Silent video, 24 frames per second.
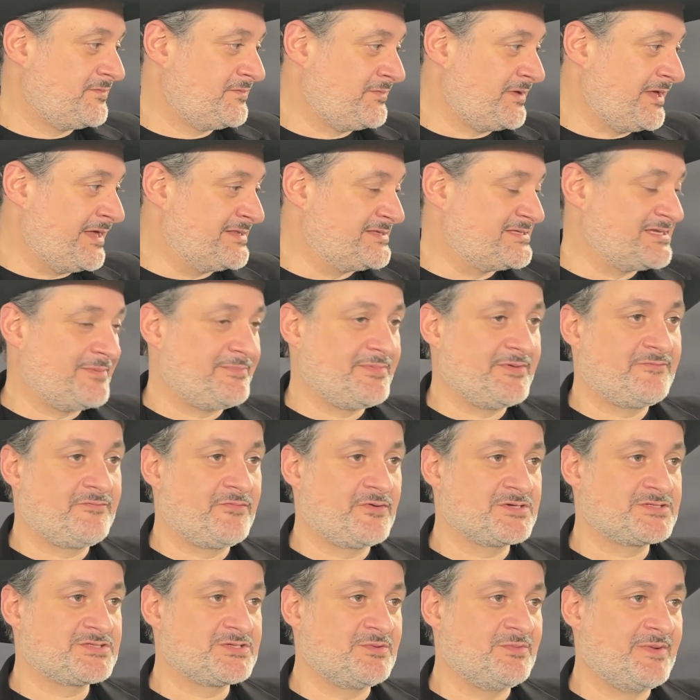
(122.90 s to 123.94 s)
ends up at
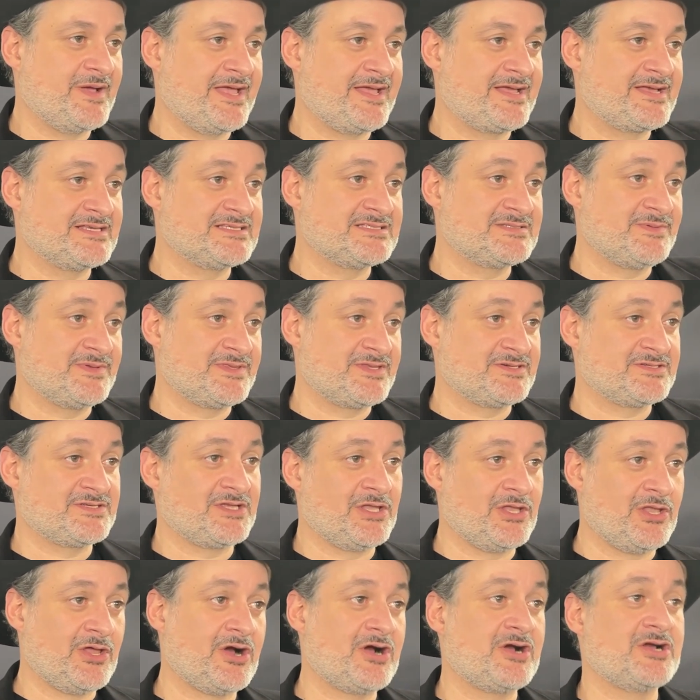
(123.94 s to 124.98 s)
Force Awakens, but there's a
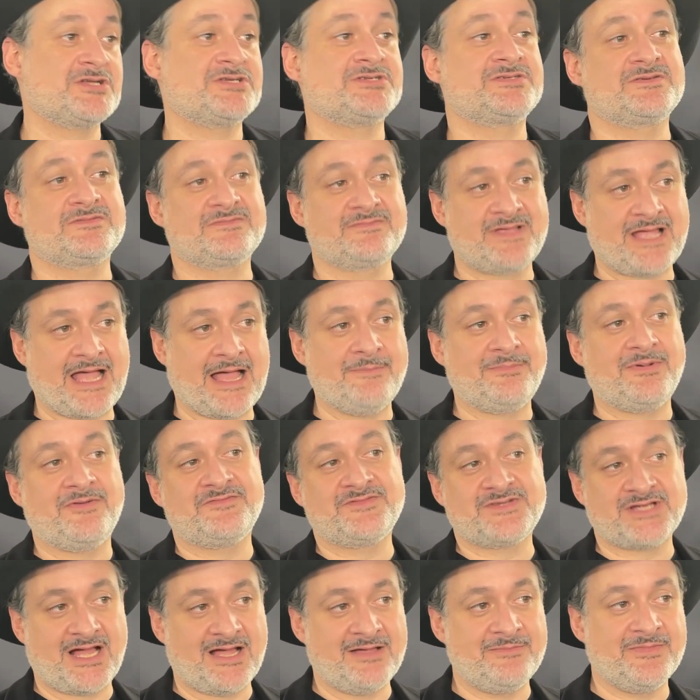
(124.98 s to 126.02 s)
large gap of
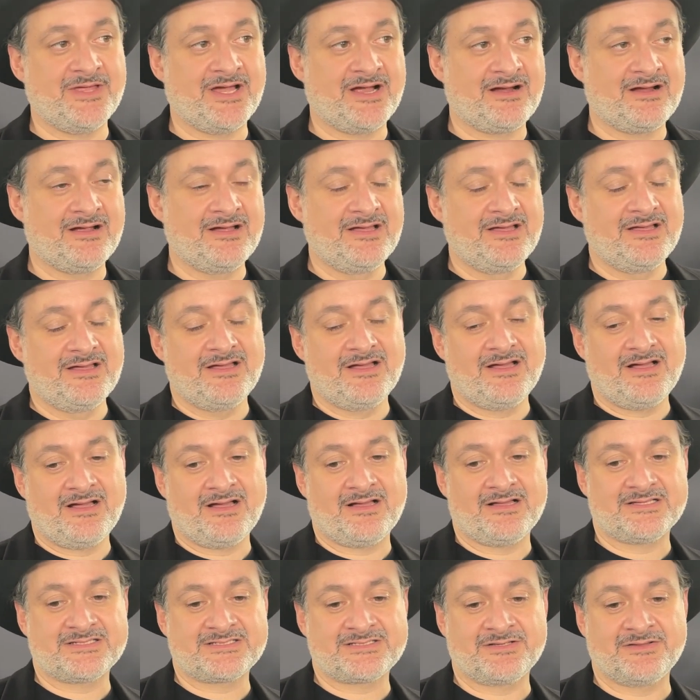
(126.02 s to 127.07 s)
time there.
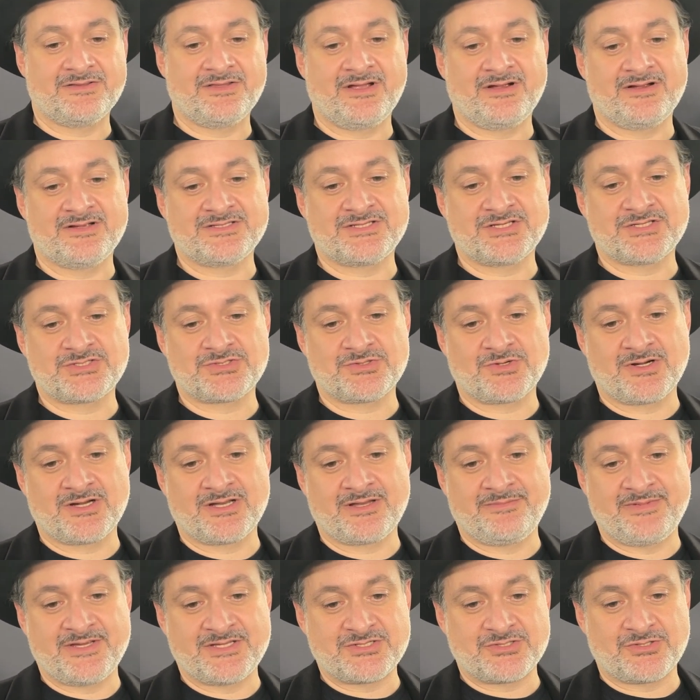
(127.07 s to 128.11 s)
Uh, so there is a story
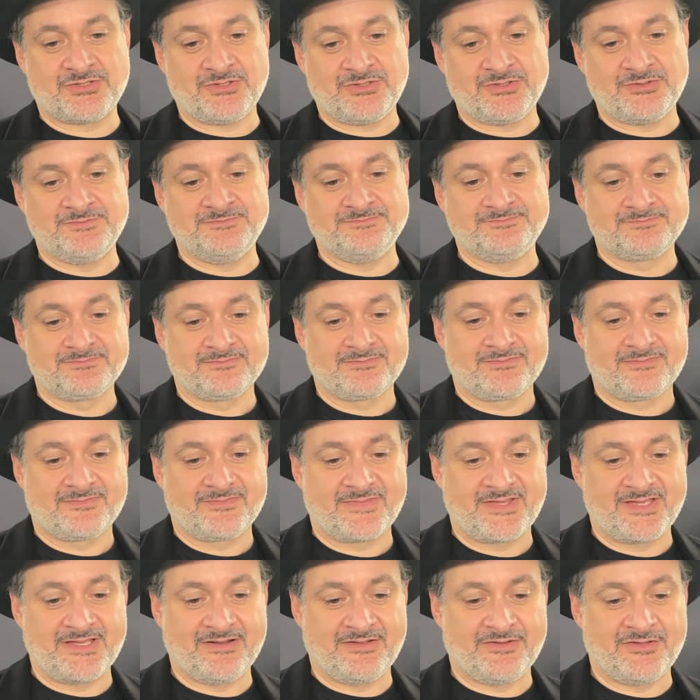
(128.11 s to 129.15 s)
to be told.
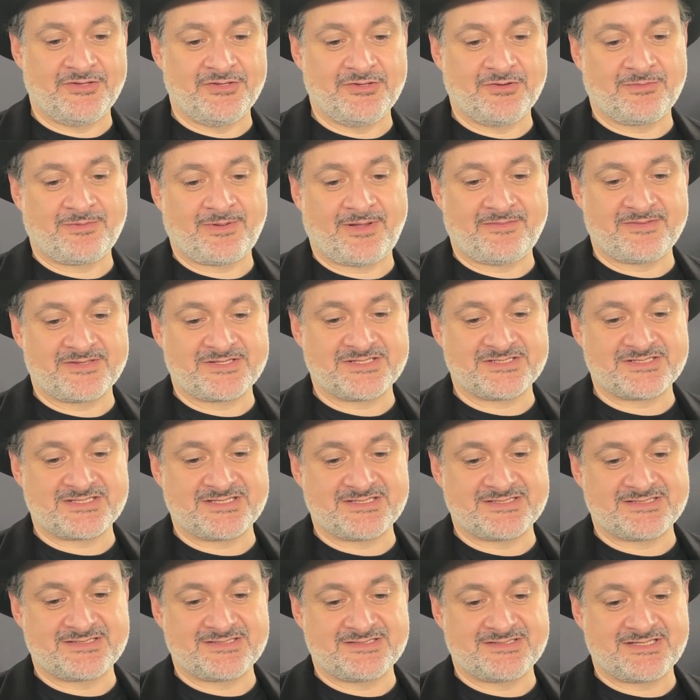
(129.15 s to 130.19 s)
You know, the New Republic just
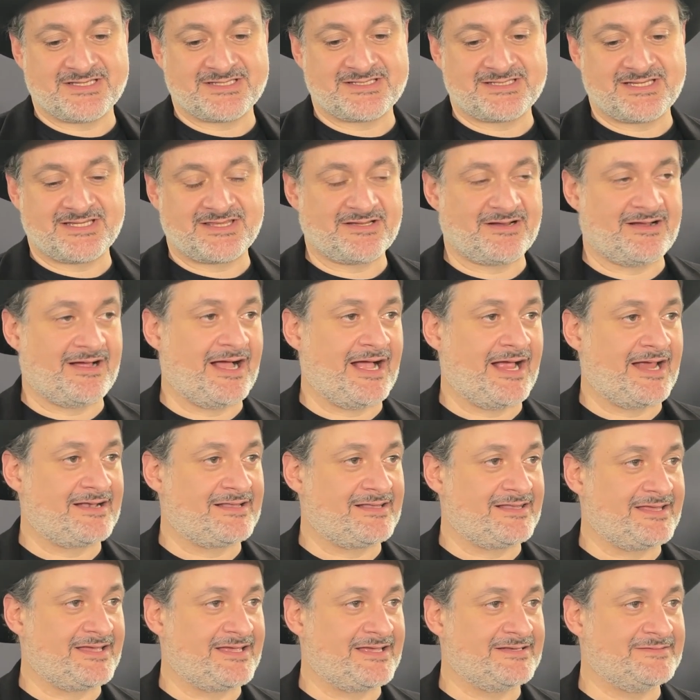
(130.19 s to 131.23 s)
just sit there
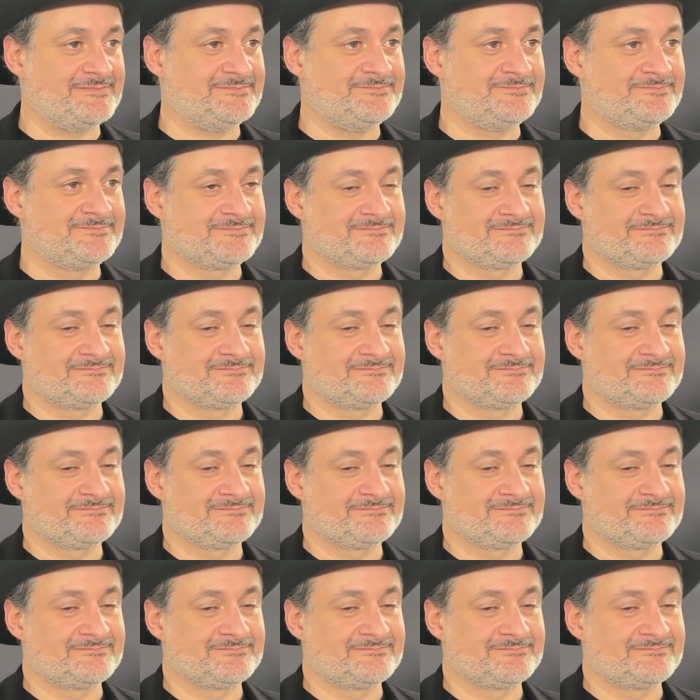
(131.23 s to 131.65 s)
idly in